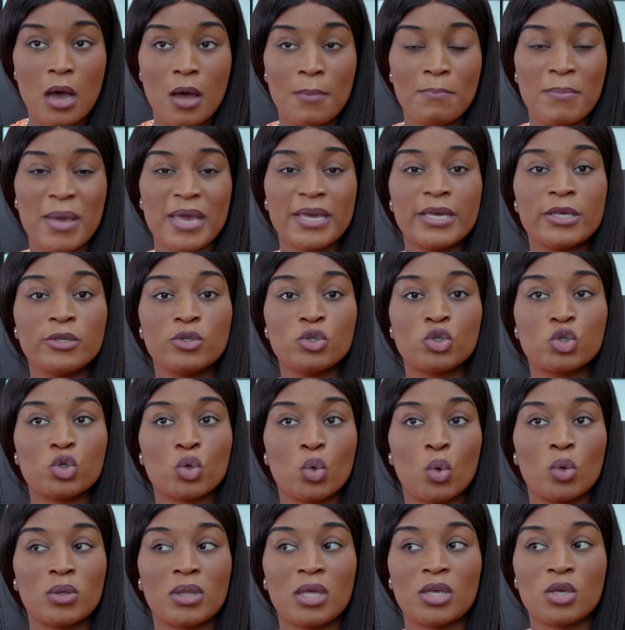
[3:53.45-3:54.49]
making
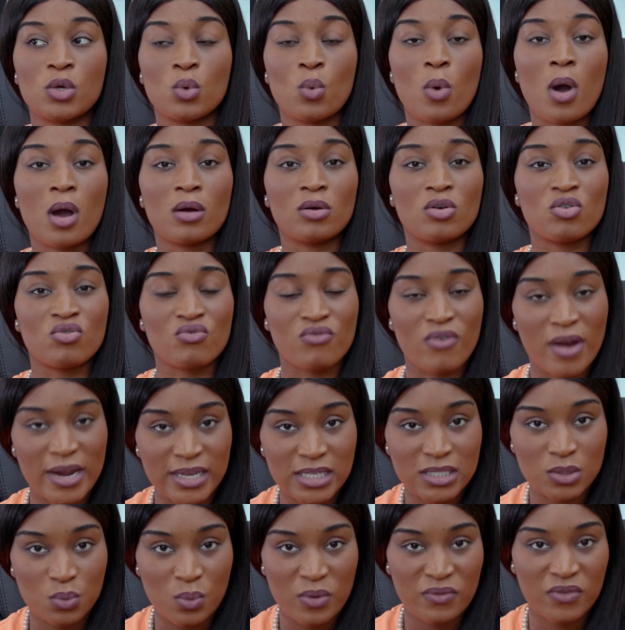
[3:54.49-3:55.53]
sure that you are
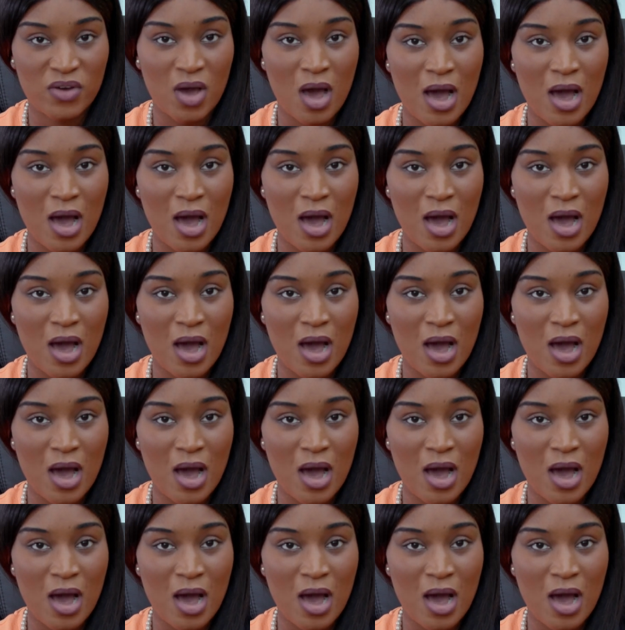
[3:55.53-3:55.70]
graced with